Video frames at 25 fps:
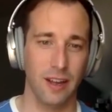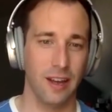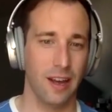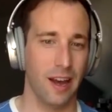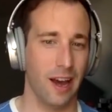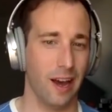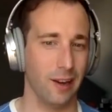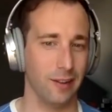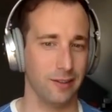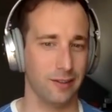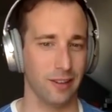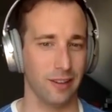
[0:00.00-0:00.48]

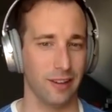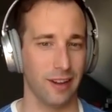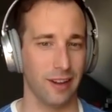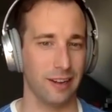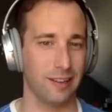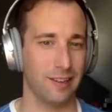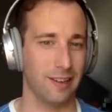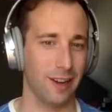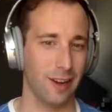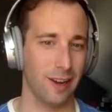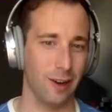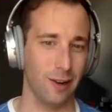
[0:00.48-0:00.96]
I also like
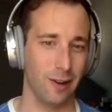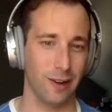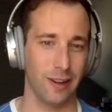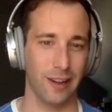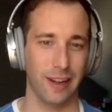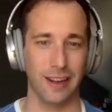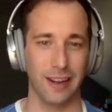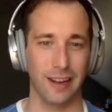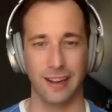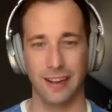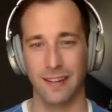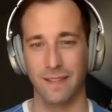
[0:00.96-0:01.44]
to go to
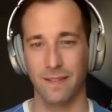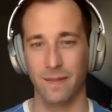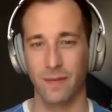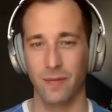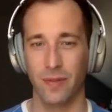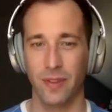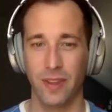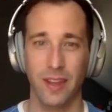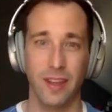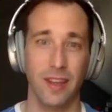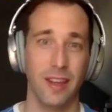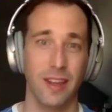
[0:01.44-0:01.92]
like
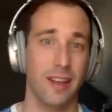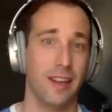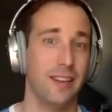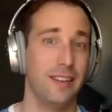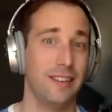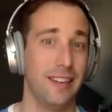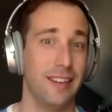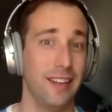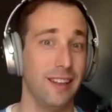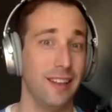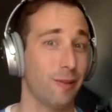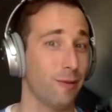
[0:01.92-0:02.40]

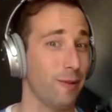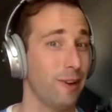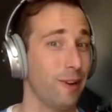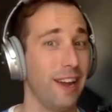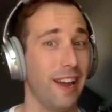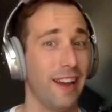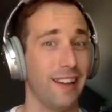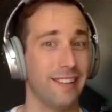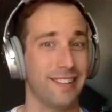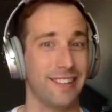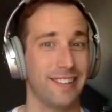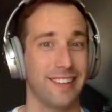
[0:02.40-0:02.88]
D3
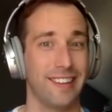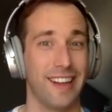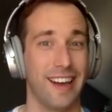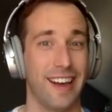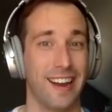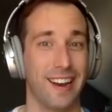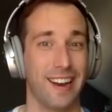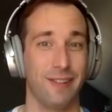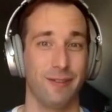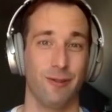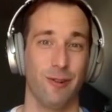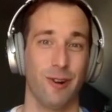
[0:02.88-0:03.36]
has a
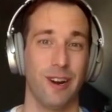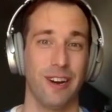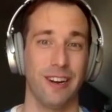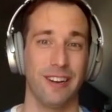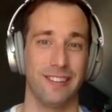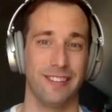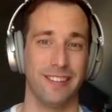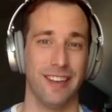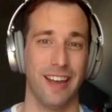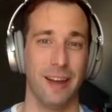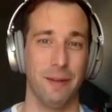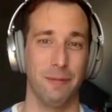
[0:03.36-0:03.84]
lot of great
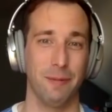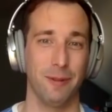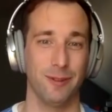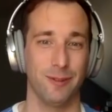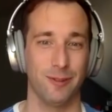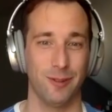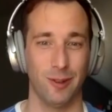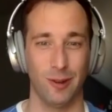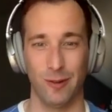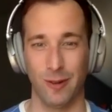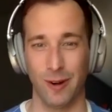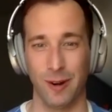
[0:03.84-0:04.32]
examples.
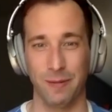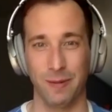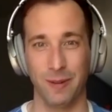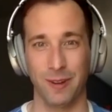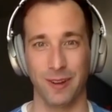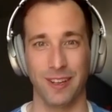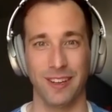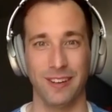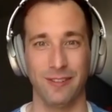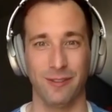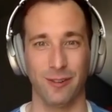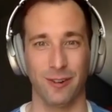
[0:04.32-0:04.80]
So when I'm
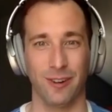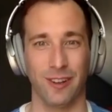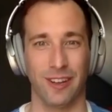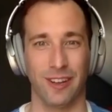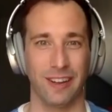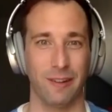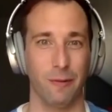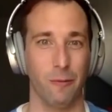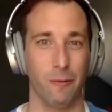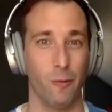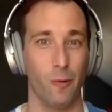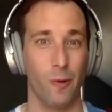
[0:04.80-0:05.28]
looking for like
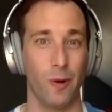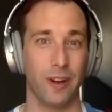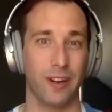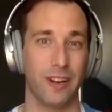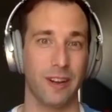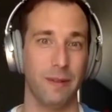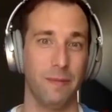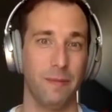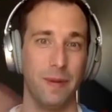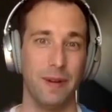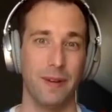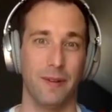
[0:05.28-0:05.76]
what's
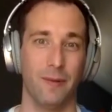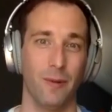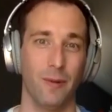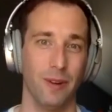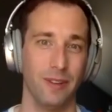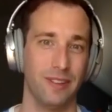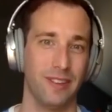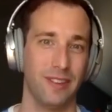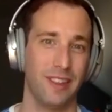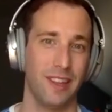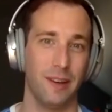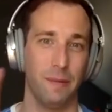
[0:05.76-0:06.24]

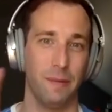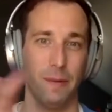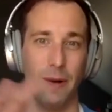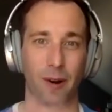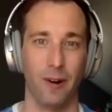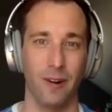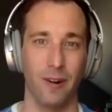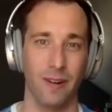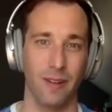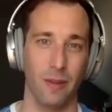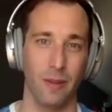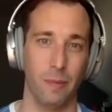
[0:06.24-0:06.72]
the
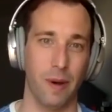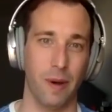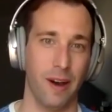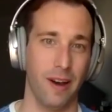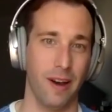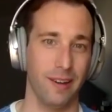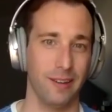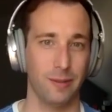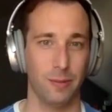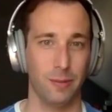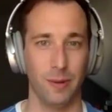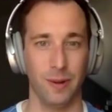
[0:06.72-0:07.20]
art of the
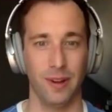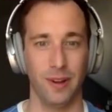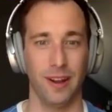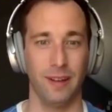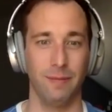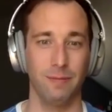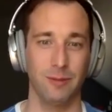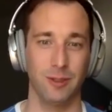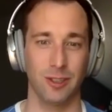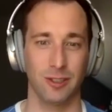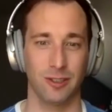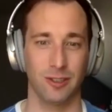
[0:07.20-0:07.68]
possible,
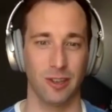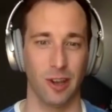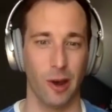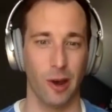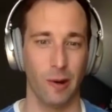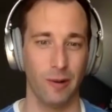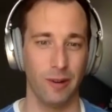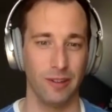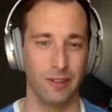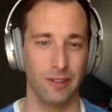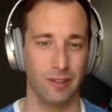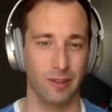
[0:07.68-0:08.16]
I'm just
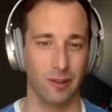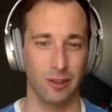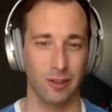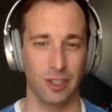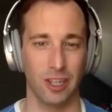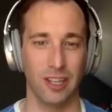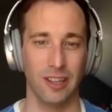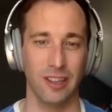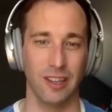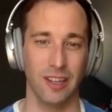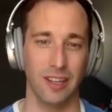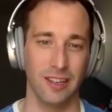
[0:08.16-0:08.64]
always
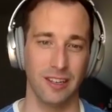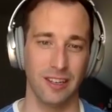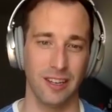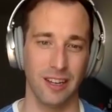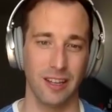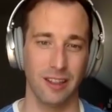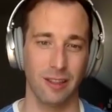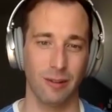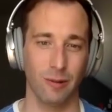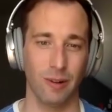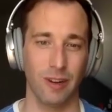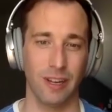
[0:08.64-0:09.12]
searching the
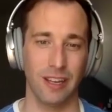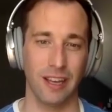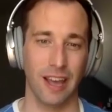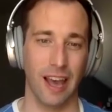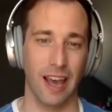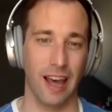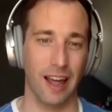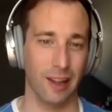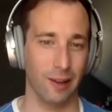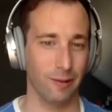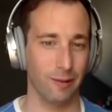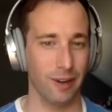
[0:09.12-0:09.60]
D3
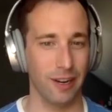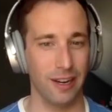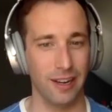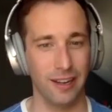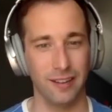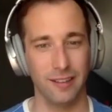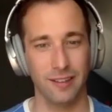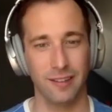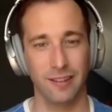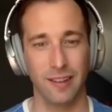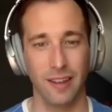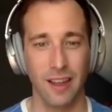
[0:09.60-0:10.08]

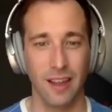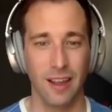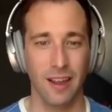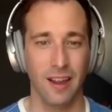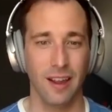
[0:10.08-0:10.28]
galleries.